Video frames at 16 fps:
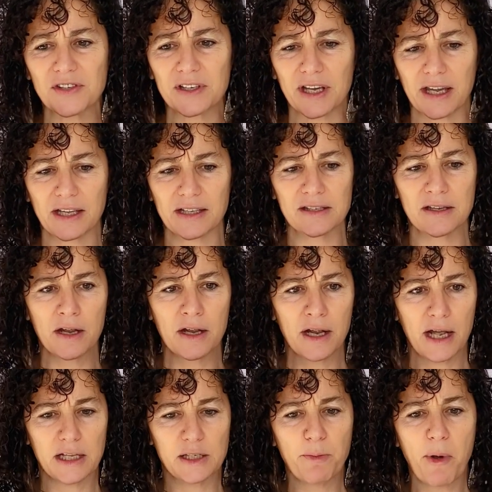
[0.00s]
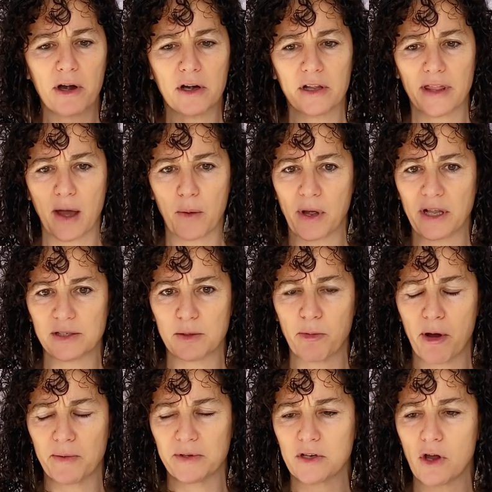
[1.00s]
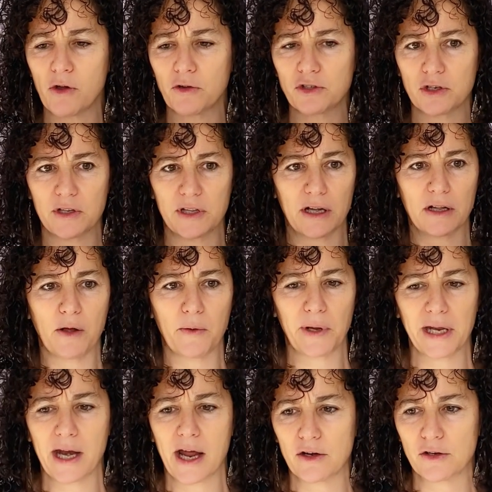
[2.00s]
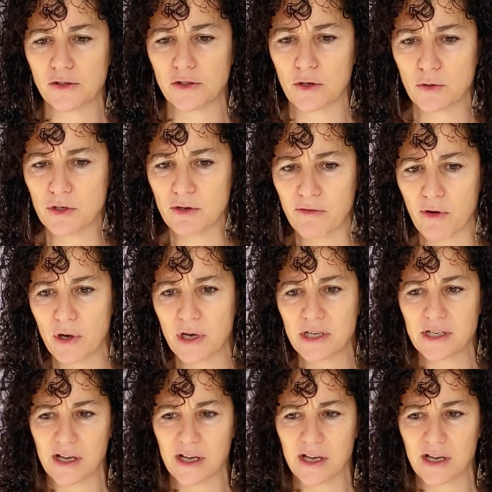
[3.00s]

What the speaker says: Like it's part of that white supremacist culture that Chloe and I are so devoted